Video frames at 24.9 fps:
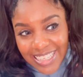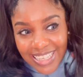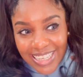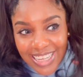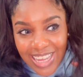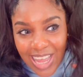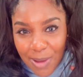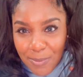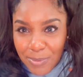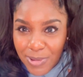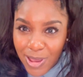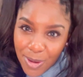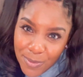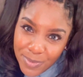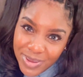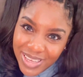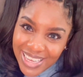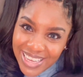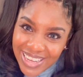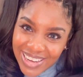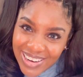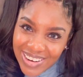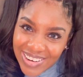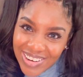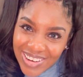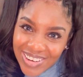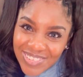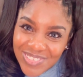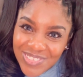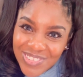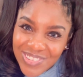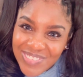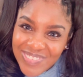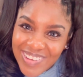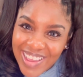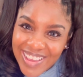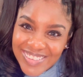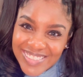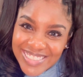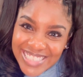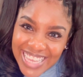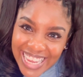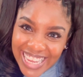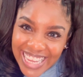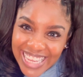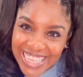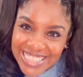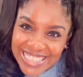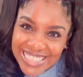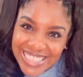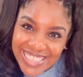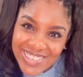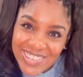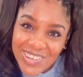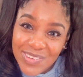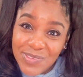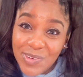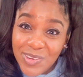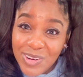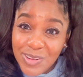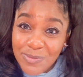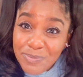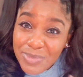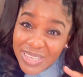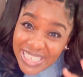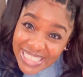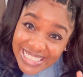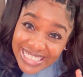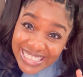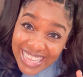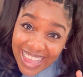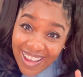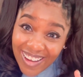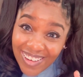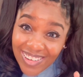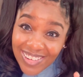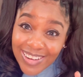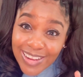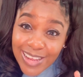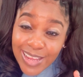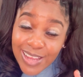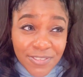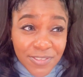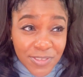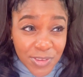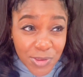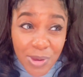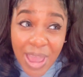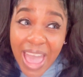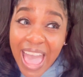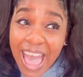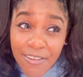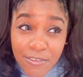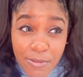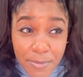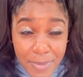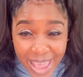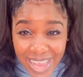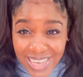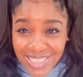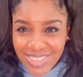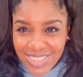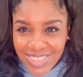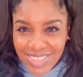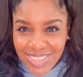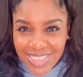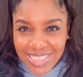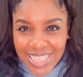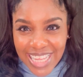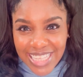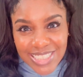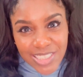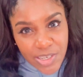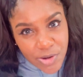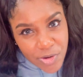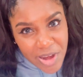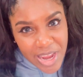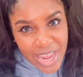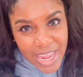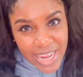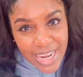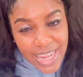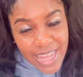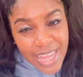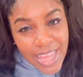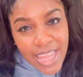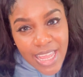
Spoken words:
I'm coming here for 5 seconds and I'm going to peace out. If you have a bachelor's, that's great.